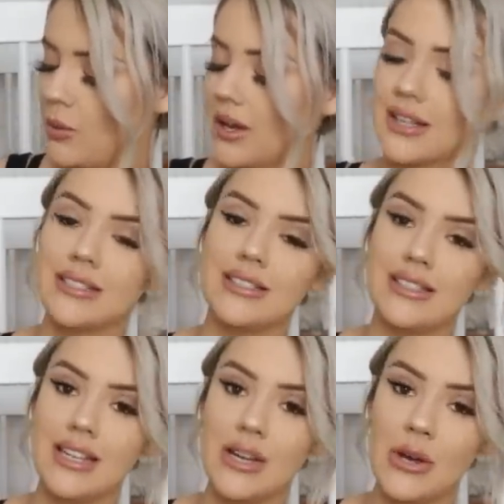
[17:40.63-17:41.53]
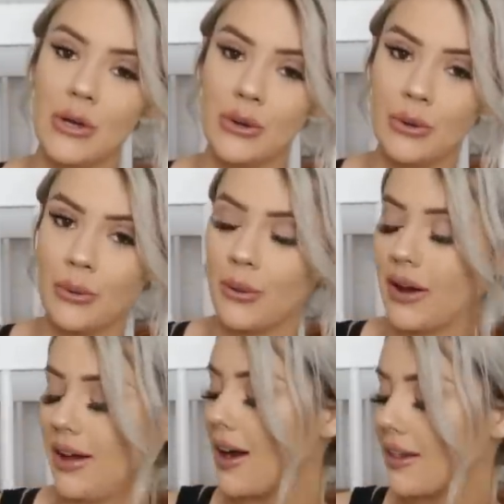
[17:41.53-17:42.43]
we can see
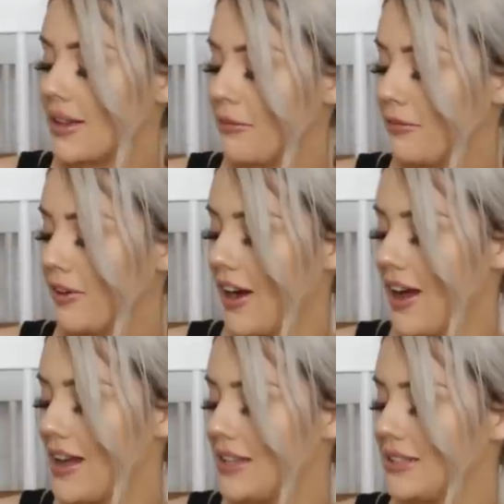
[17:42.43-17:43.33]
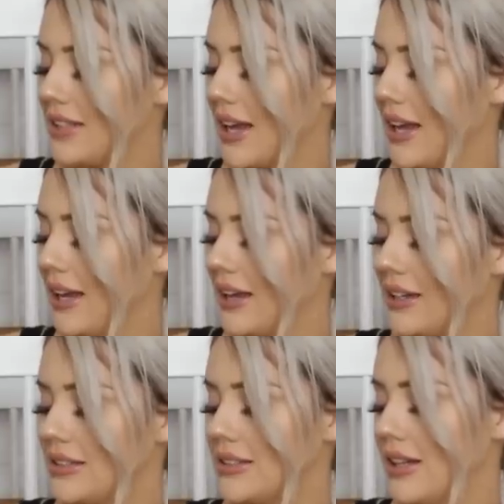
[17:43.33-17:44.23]
who got them for us.
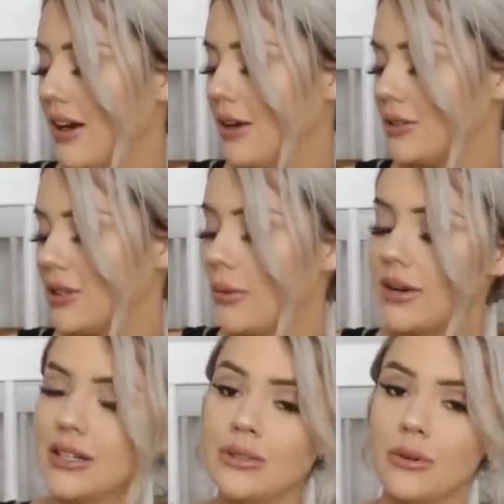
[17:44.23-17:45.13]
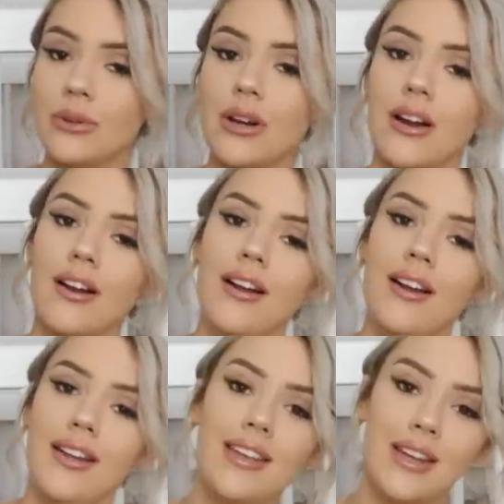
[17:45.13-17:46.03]
And also when he's older,
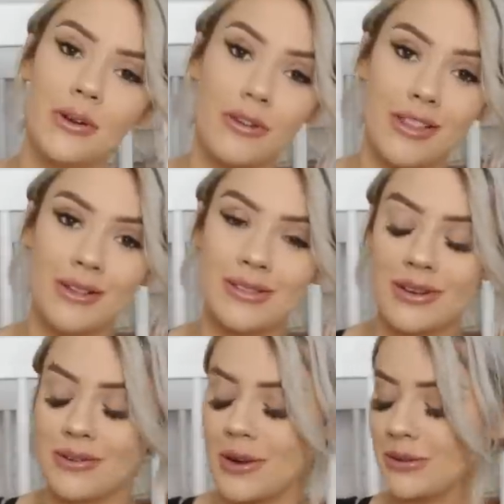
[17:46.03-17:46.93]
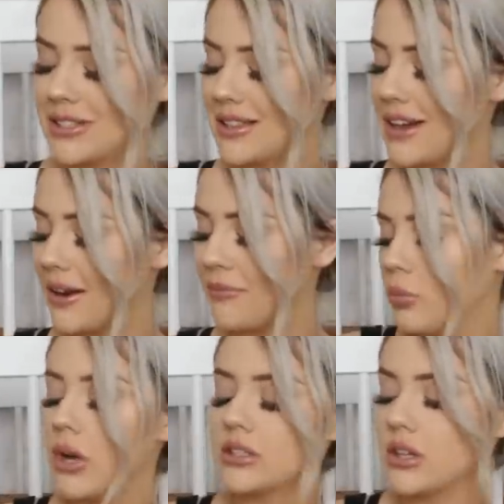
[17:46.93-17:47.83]
he can read those little notes in there.
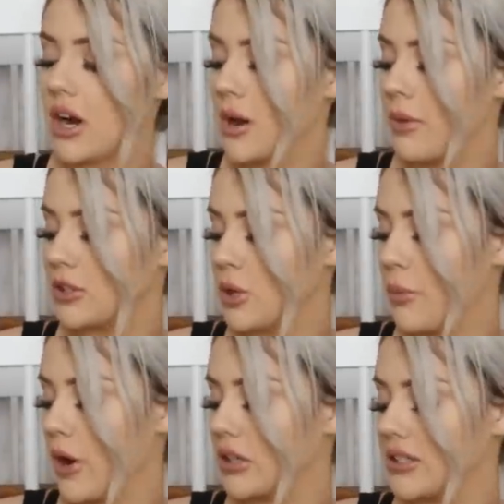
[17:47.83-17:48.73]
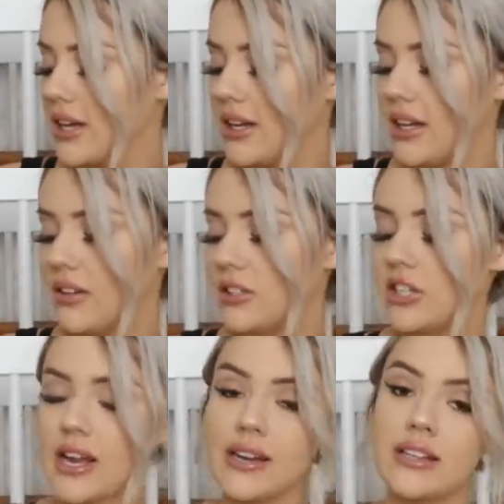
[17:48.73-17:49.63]
We also got a bunch of books in
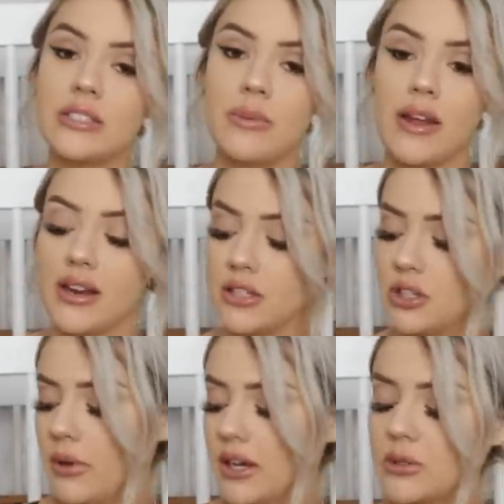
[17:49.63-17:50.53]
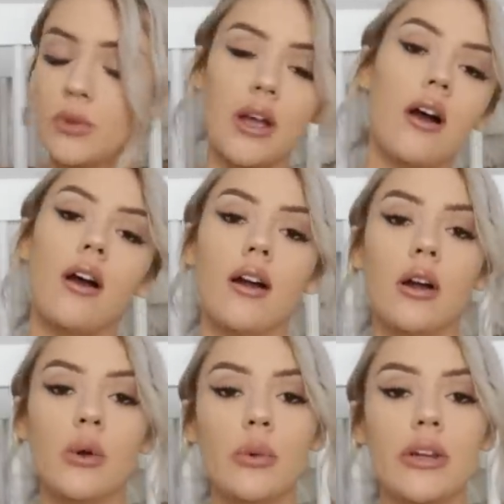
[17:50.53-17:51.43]
English and in Spanish because we
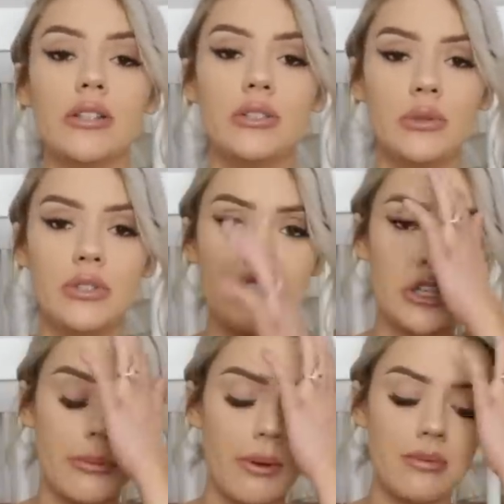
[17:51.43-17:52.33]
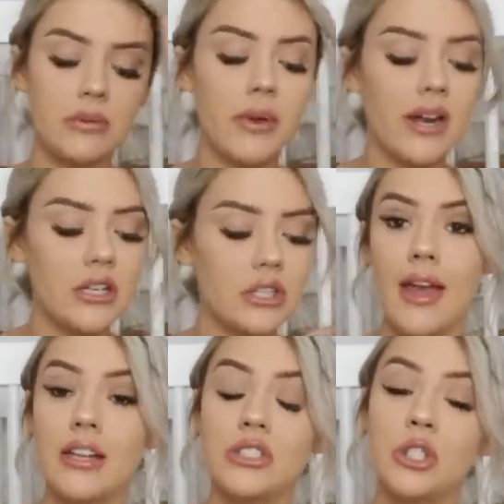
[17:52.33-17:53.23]
are going to teach our baby Spanish.
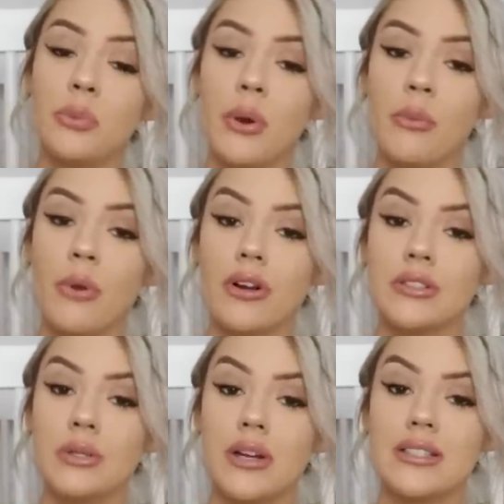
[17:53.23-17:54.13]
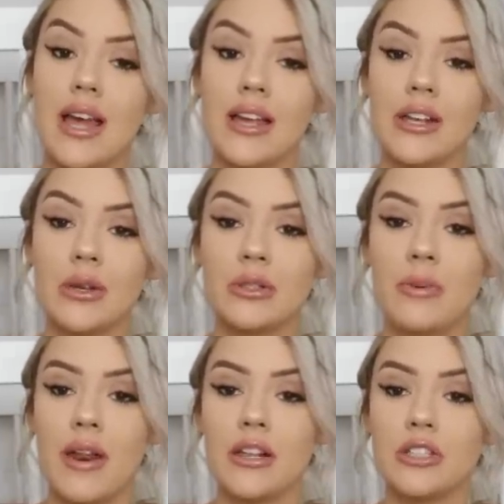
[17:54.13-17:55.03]
That is super important to us that he knows
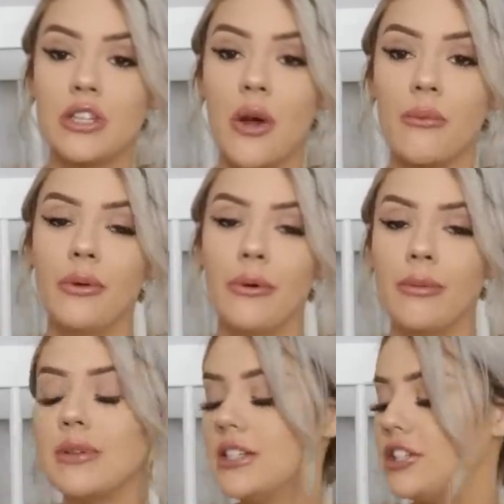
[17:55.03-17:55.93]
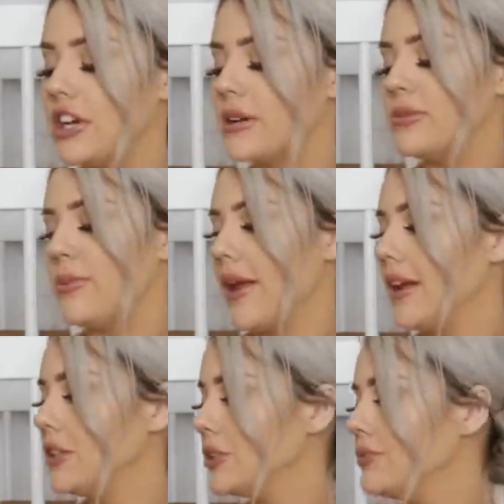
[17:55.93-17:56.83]
Spanish. So we will be teaching him
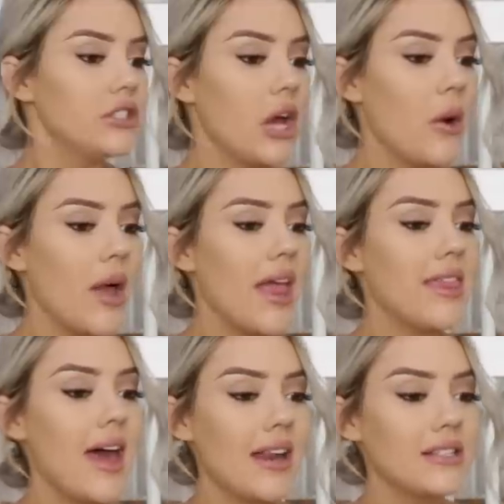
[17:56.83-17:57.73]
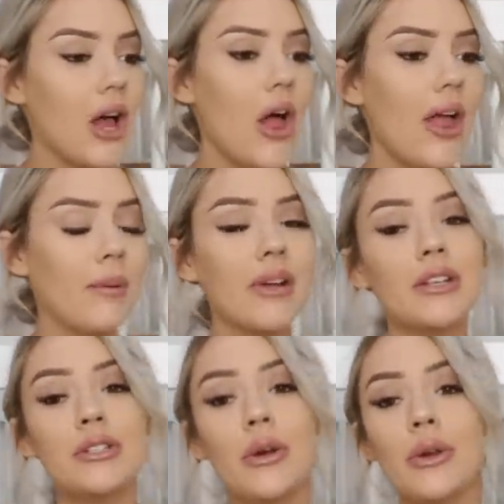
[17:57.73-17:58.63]
Spanish. So that is all I'm going
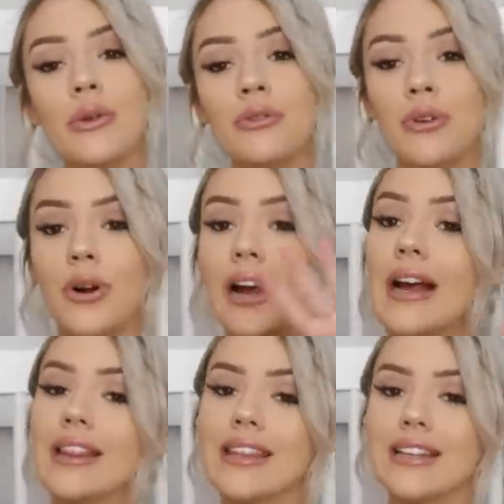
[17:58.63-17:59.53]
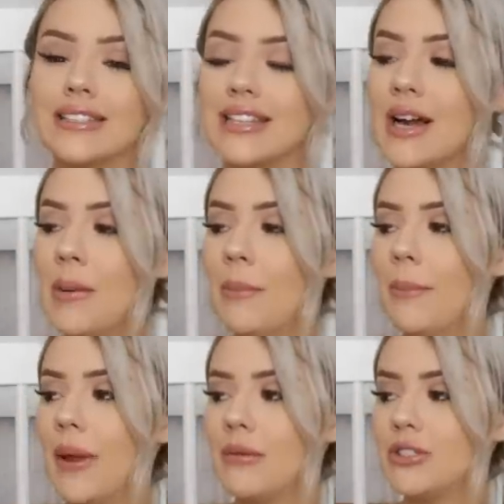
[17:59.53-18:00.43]
to show you for this
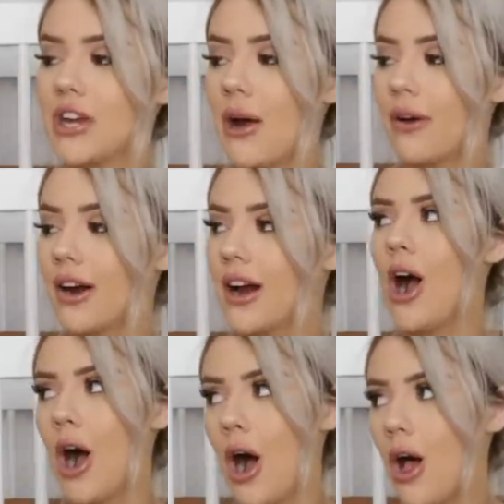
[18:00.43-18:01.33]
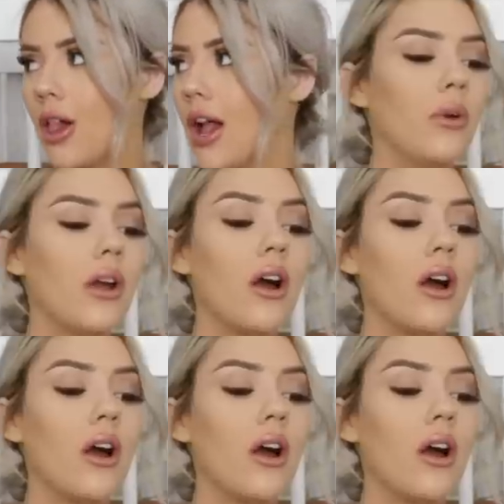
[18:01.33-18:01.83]
baby shower haul. We